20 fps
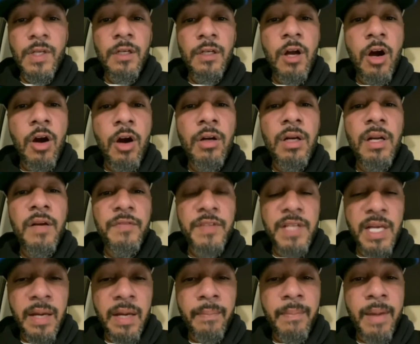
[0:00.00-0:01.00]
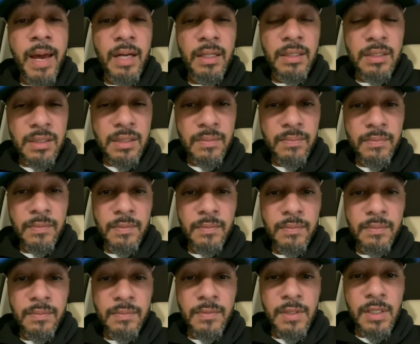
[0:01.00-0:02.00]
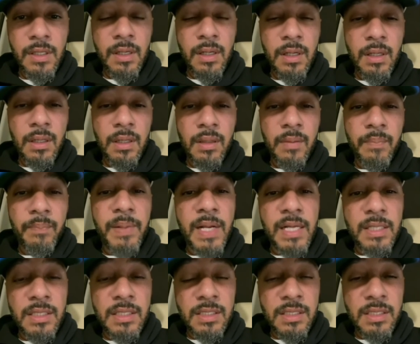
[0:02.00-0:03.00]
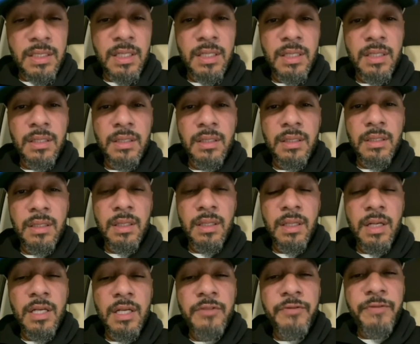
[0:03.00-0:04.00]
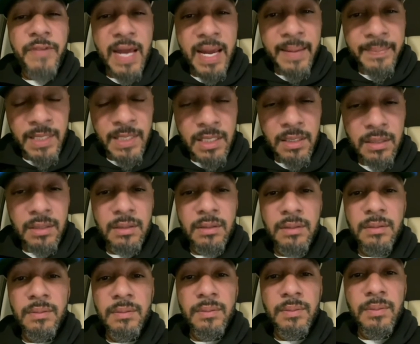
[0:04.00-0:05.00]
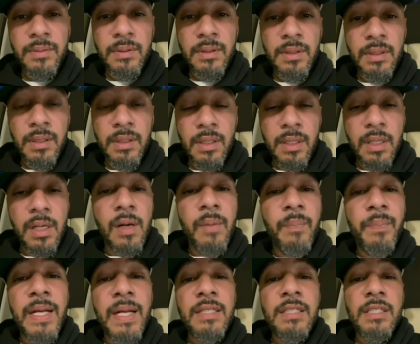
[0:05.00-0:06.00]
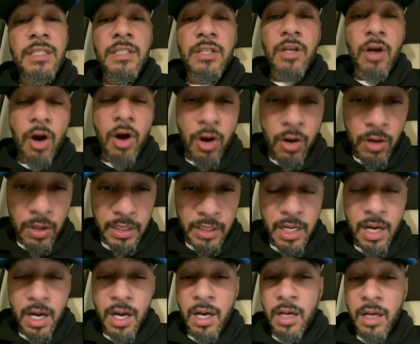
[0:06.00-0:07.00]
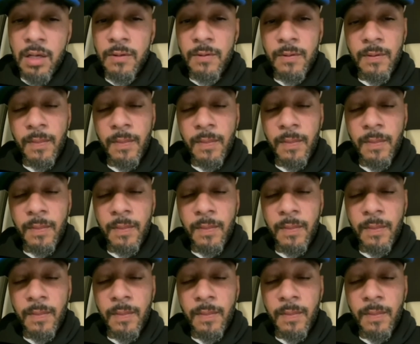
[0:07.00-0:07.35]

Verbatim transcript: Long live DMX. Blessings to his family. Blessings to all of y'all.